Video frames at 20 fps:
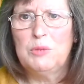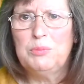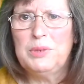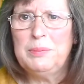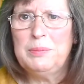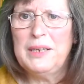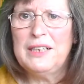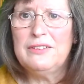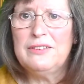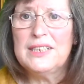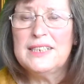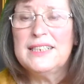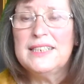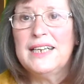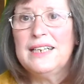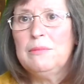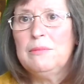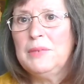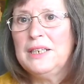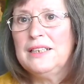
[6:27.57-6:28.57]
Preparing a
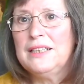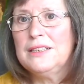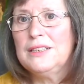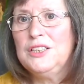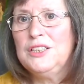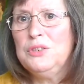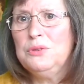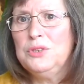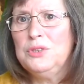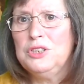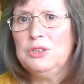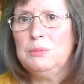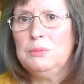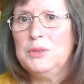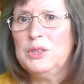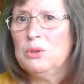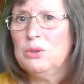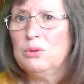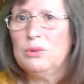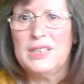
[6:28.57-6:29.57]
10-minute YouTube
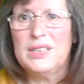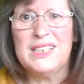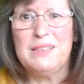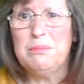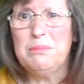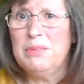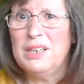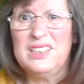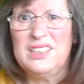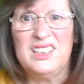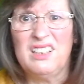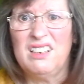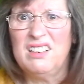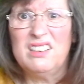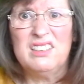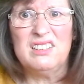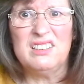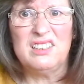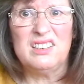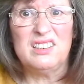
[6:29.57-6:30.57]
talk is much
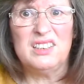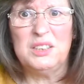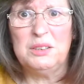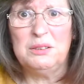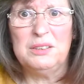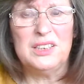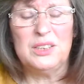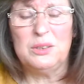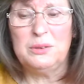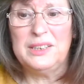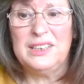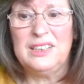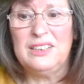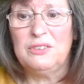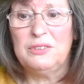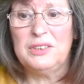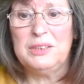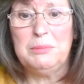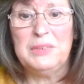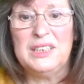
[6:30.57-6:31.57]
harder than doing a
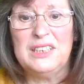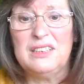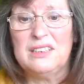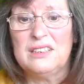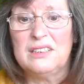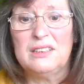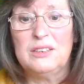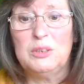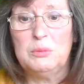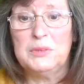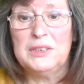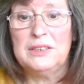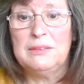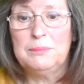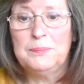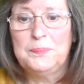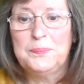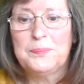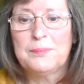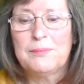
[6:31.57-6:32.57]
23-minute sermon.
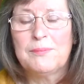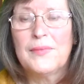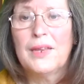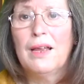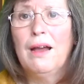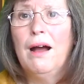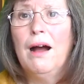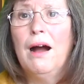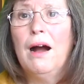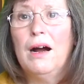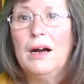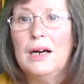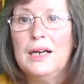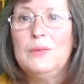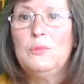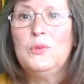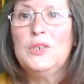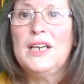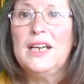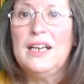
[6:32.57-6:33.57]

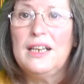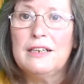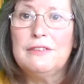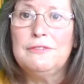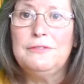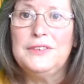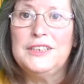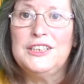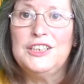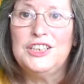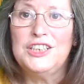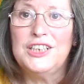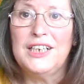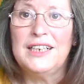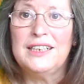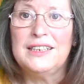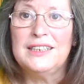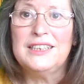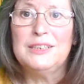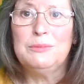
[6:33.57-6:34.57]
I would love to
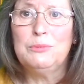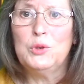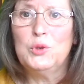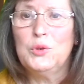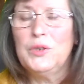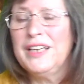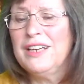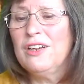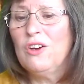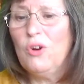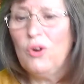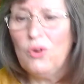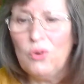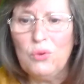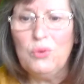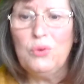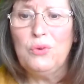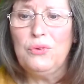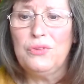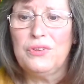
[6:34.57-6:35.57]
share this morning
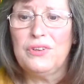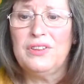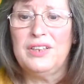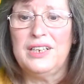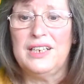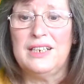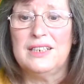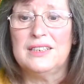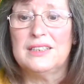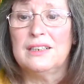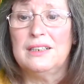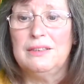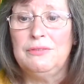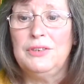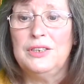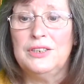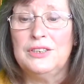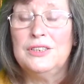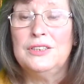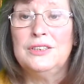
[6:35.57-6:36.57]
all the things I've
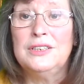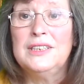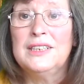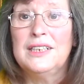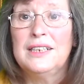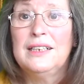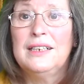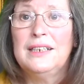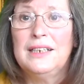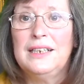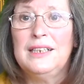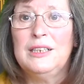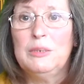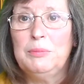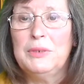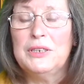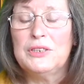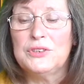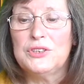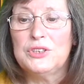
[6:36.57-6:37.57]
learned in the
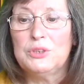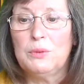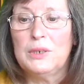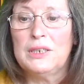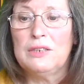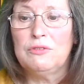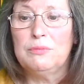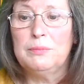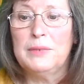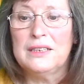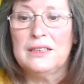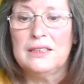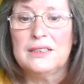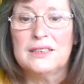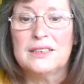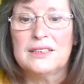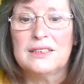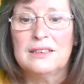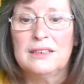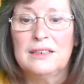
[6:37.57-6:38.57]
past 12
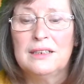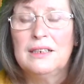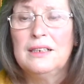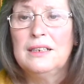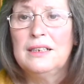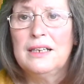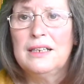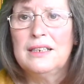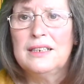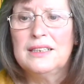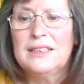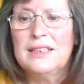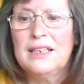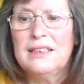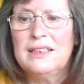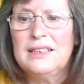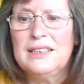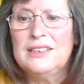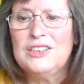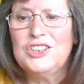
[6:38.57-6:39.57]
months,
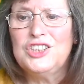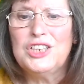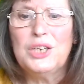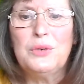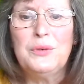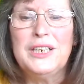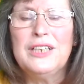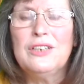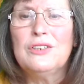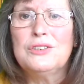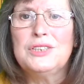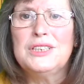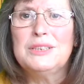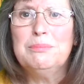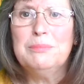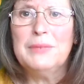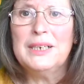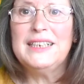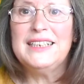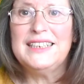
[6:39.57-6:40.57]
things showing God's
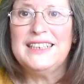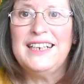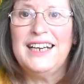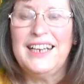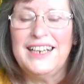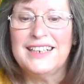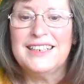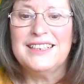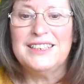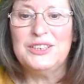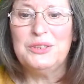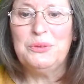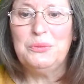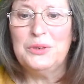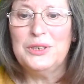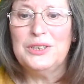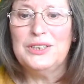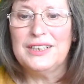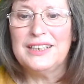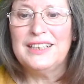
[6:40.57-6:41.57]
mighty hand at
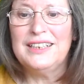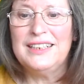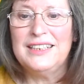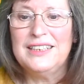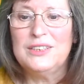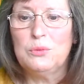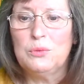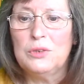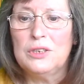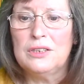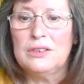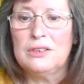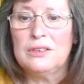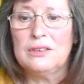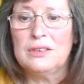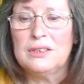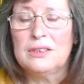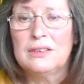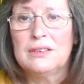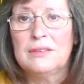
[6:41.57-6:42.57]
work in his
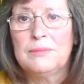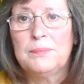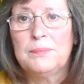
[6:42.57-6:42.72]
world.